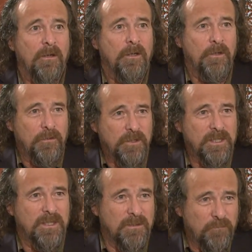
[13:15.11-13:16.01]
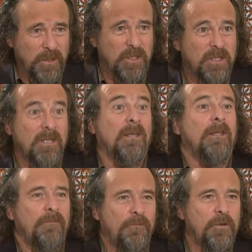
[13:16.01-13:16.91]
you know, just to preach to the
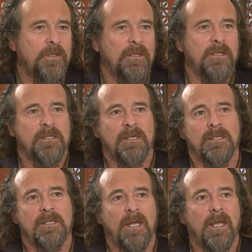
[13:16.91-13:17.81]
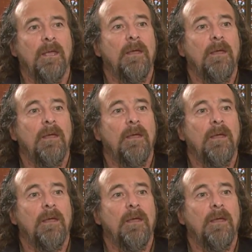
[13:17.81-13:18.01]
converted, as they say.